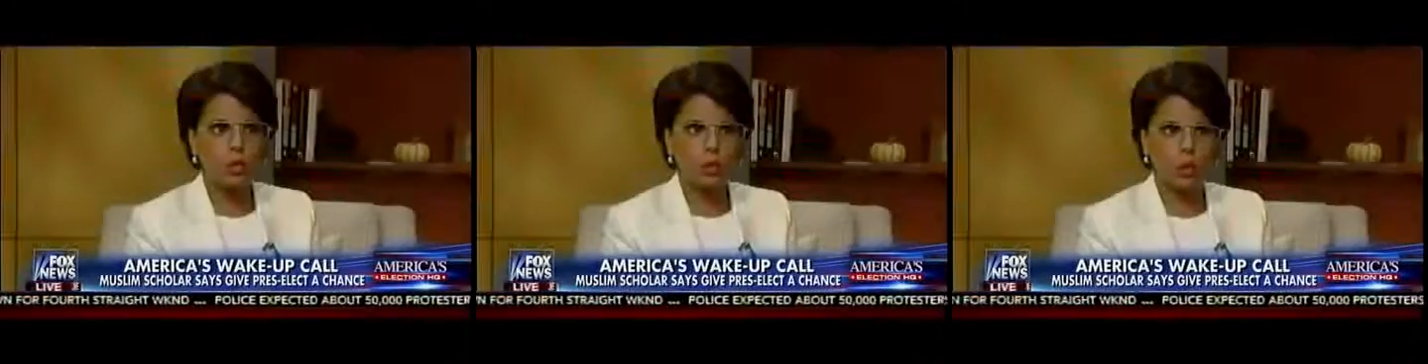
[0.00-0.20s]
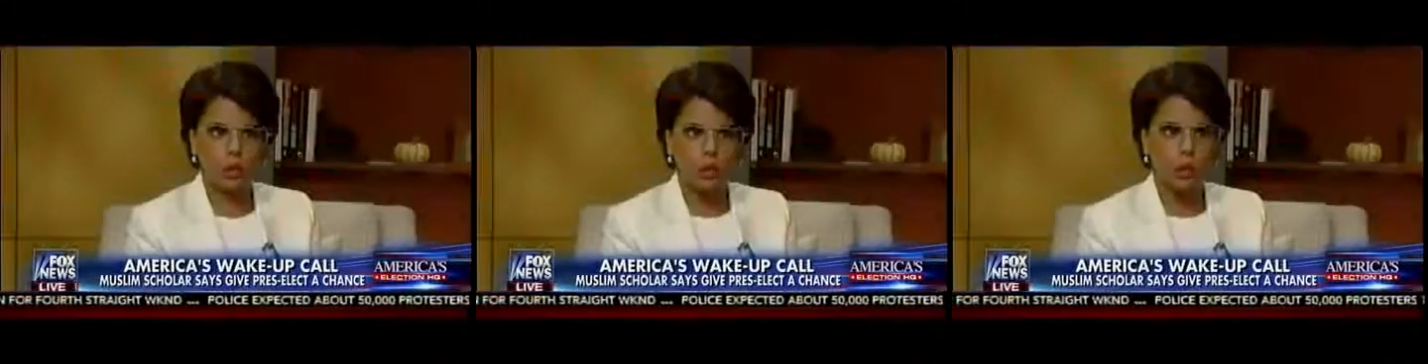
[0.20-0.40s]

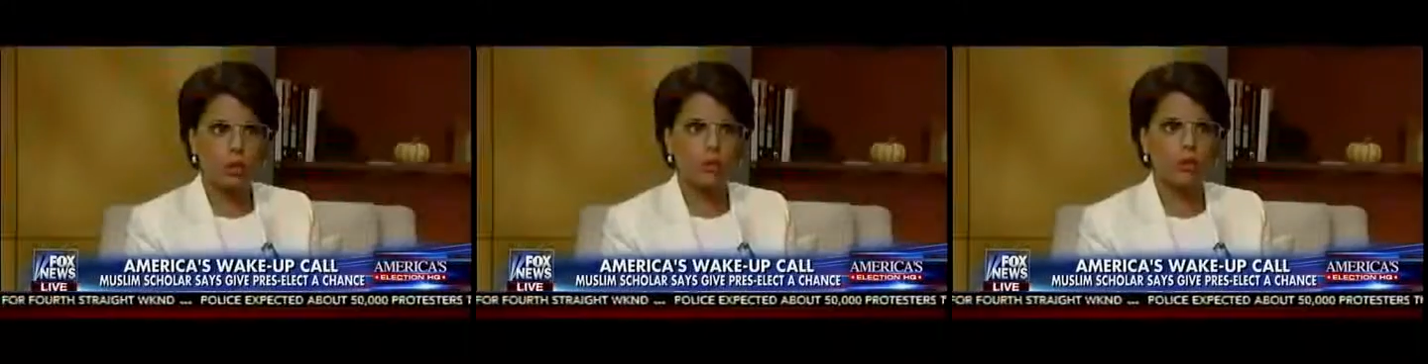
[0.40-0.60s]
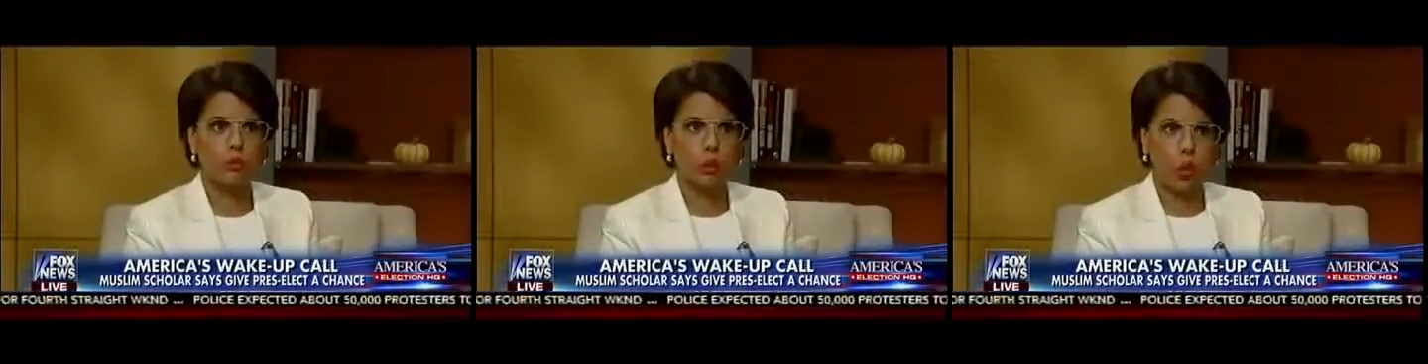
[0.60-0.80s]

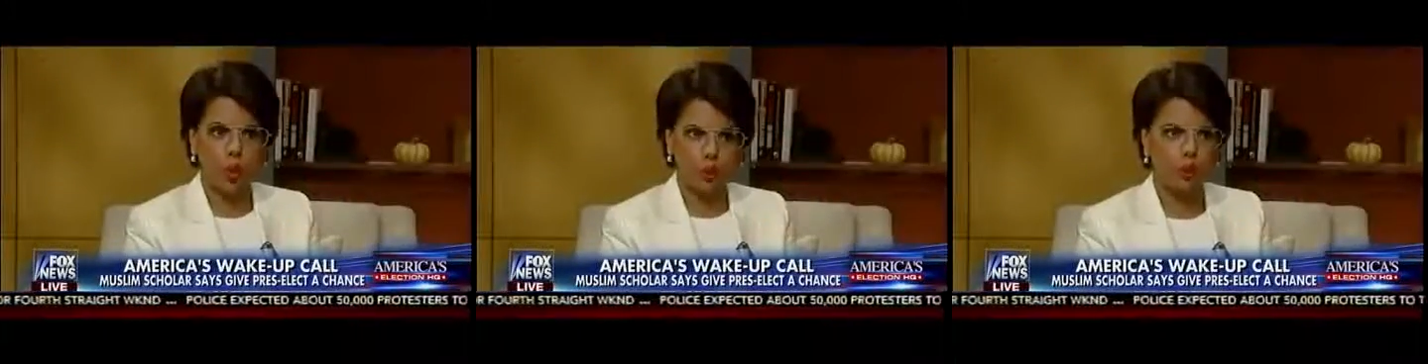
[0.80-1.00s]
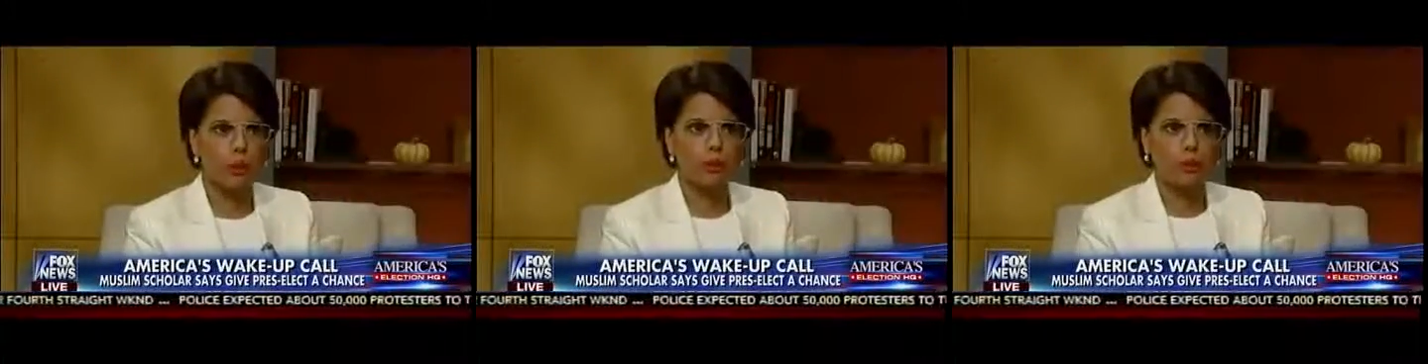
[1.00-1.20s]
tradition of
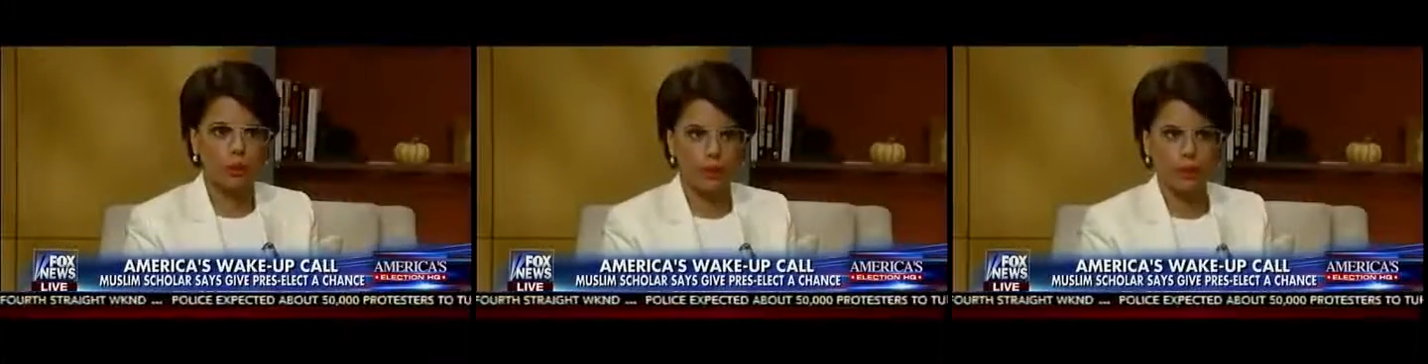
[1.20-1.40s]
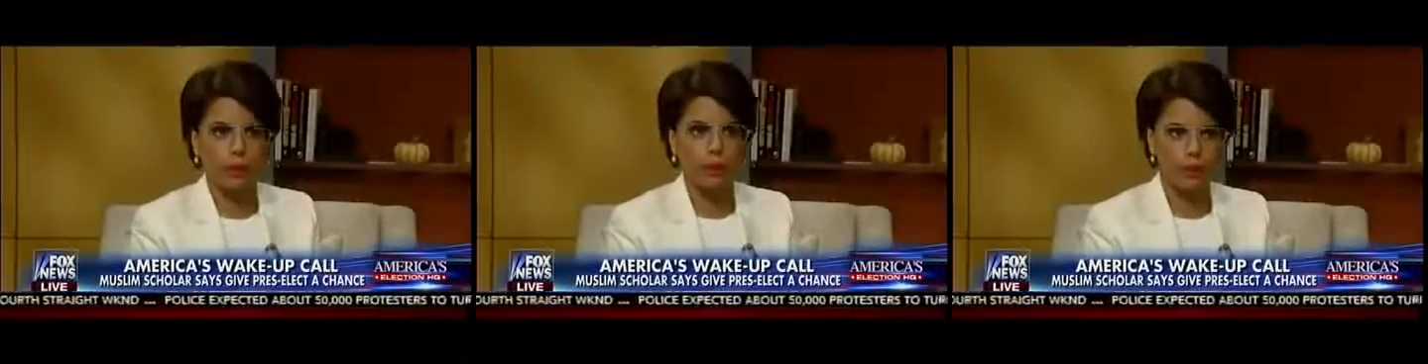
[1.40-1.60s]
welcoming
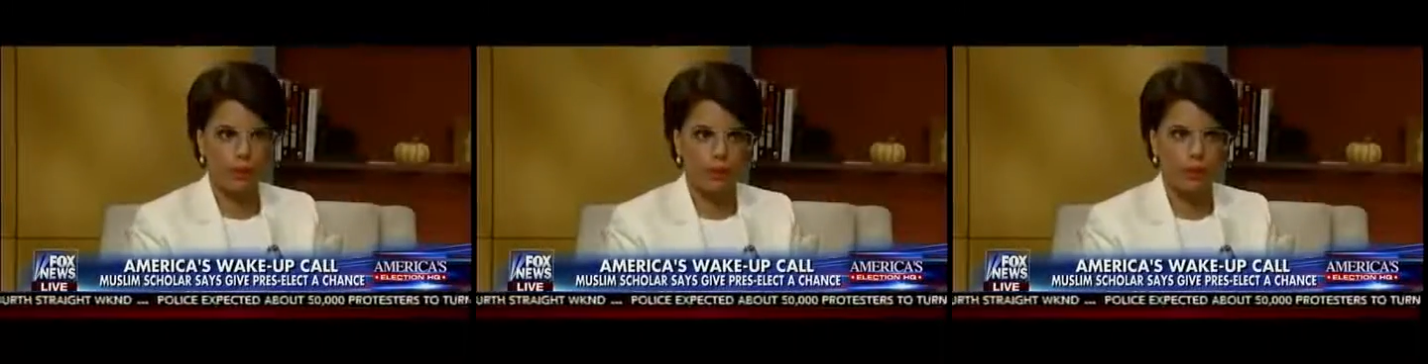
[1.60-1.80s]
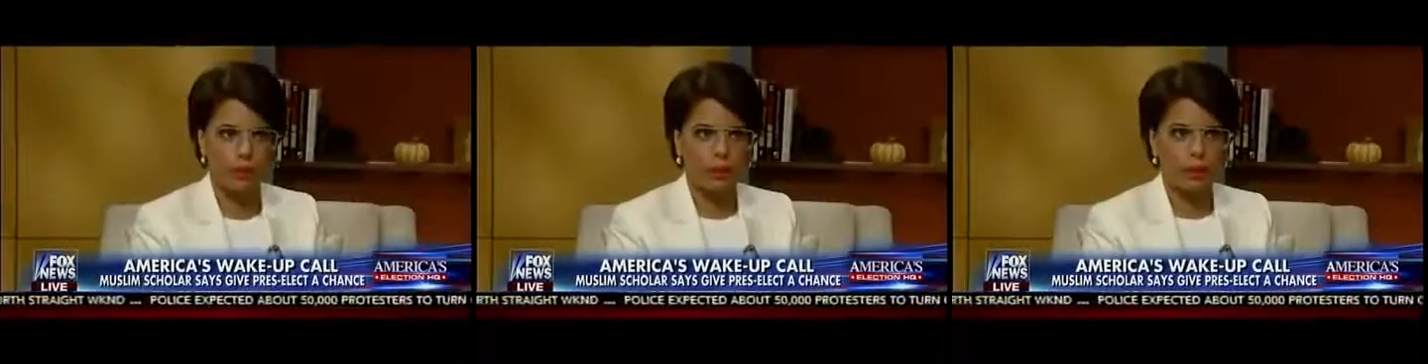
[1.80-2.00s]
a
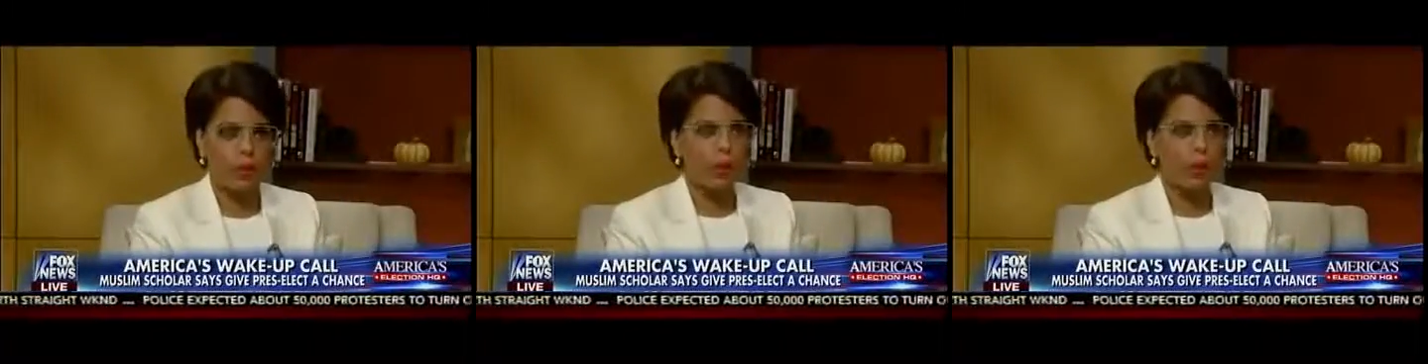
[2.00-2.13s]
guest.